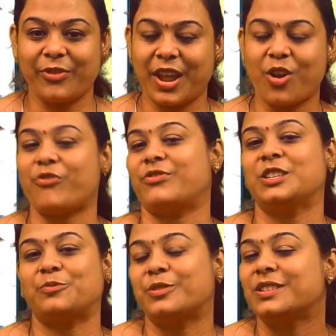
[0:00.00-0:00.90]
way of
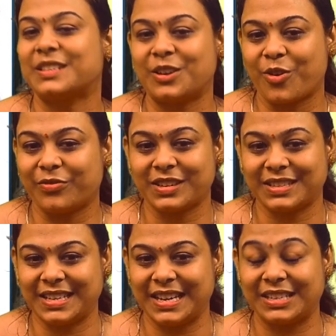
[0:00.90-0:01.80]
dispersal of the
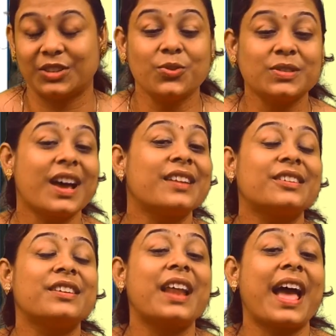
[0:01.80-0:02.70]
seed. Those are the
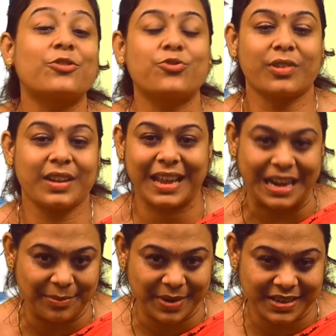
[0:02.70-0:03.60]
natural
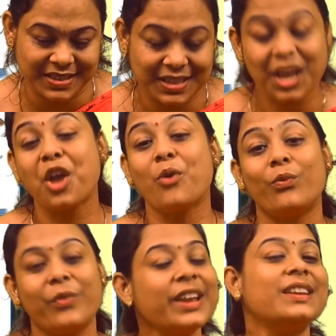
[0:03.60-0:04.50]
elements.
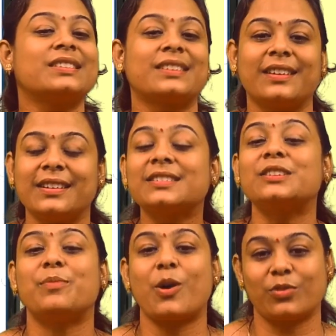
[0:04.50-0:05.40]
We discussed
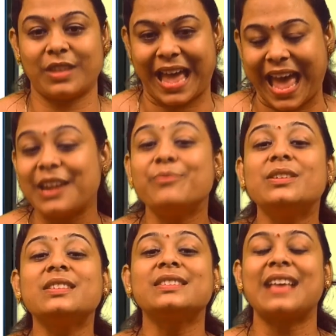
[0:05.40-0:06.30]
about the
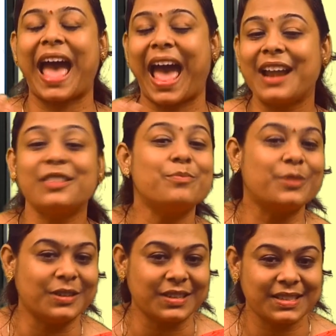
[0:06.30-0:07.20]
animals and the
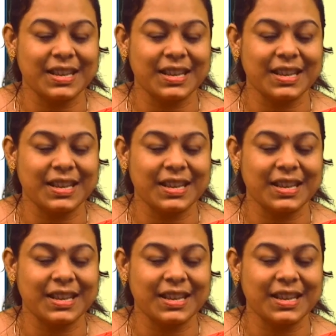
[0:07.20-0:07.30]
birds.